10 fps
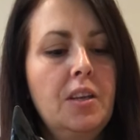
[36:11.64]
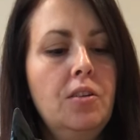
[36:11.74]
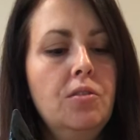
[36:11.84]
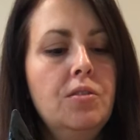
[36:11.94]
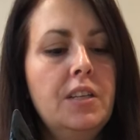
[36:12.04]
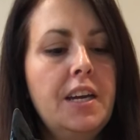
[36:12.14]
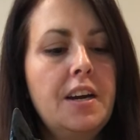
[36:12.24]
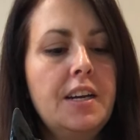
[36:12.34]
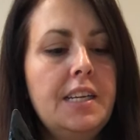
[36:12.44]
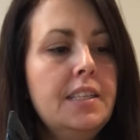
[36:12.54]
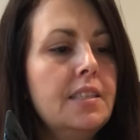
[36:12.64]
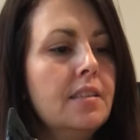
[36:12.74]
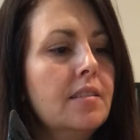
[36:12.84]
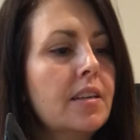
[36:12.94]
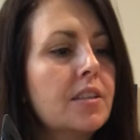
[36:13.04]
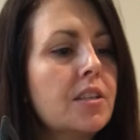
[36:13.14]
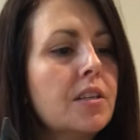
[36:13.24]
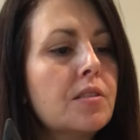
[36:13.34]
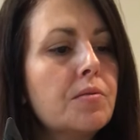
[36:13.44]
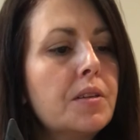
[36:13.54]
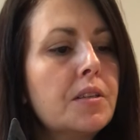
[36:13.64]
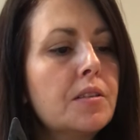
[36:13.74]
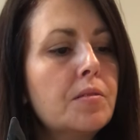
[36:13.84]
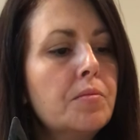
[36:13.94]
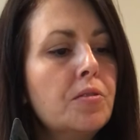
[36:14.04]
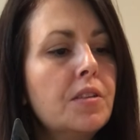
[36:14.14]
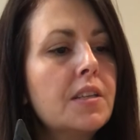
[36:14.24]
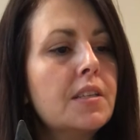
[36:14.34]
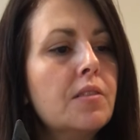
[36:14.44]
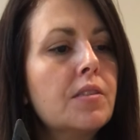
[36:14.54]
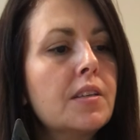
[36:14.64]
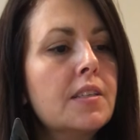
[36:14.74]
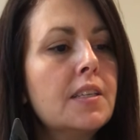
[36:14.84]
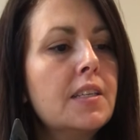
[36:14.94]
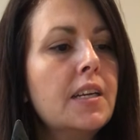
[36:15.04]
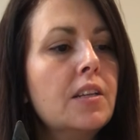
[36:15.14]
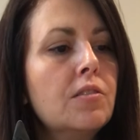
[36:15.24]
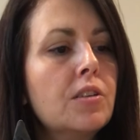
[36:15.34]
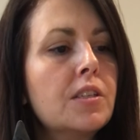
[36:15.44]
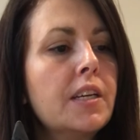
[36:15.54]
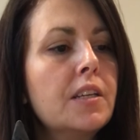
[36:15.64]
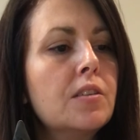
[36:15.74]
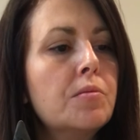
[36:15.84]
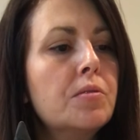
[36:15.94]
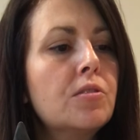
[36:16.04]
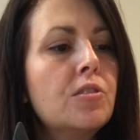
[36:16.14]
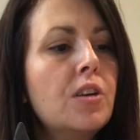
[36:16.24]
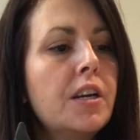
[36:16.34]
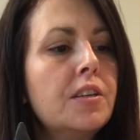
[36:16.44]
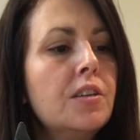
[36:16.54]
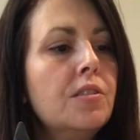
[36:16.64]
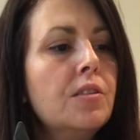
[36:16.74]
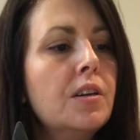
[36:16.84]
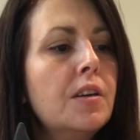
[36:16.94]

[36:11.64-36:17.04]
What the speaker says: googly eyes. Actually, I just want to smooth this out because this yellow looks like it's almost dry too.